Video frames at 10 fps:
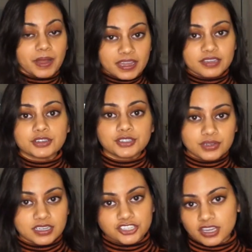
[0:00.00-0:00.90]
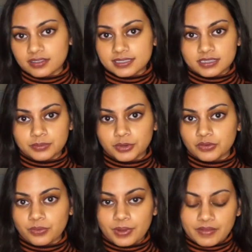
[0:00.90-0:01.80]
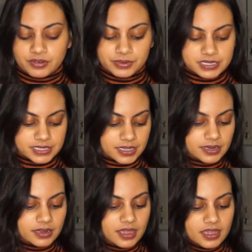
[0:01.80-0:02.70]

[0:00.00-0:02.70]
but if you do get a shell that's in the bowl for whatever reason,